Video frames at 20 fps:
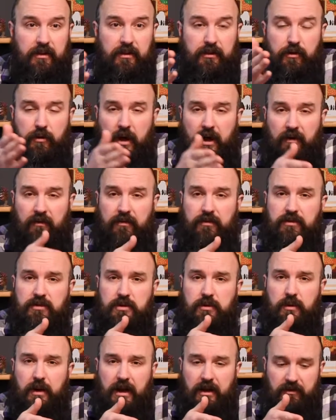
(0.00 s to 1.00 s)
You have 2
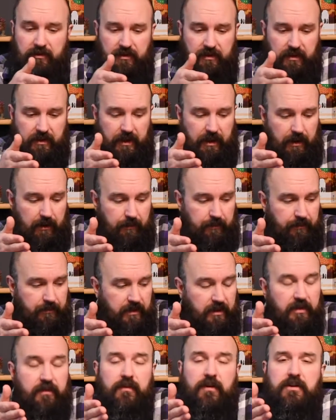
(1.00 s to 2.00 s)
rounds of the game.
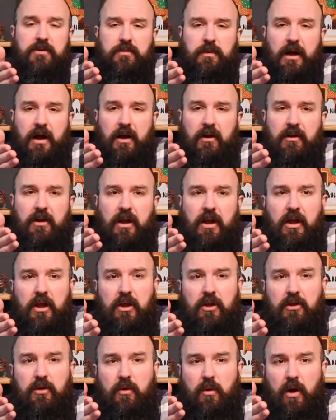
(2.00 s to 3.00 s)
In the first round,
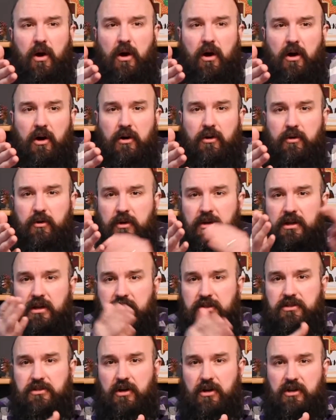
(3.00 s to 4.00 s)
you are doing
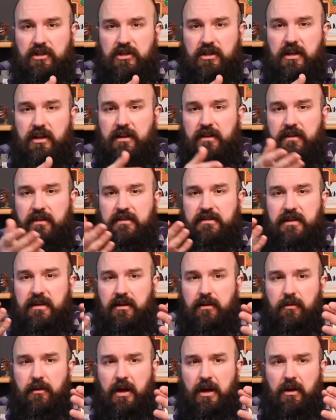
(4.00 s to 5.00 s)
construction, and in the
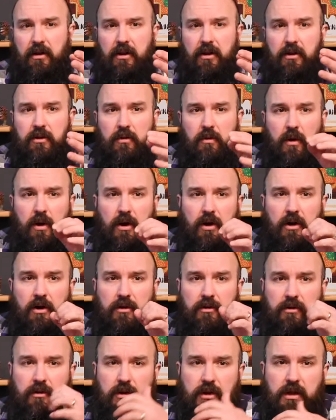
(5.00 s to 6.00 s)
second round, you are
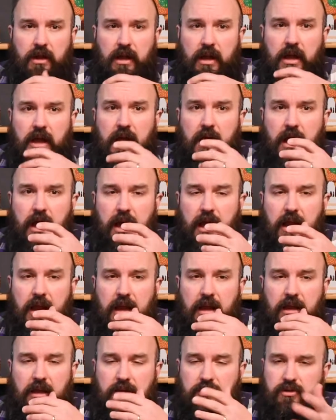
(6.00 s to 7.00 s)
doing
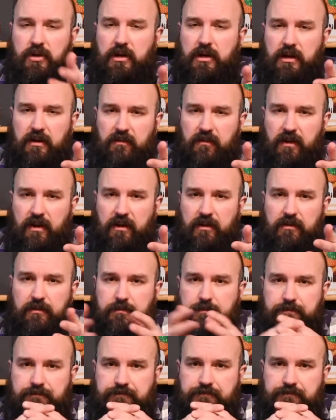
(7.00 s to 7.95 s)
a trucking phase.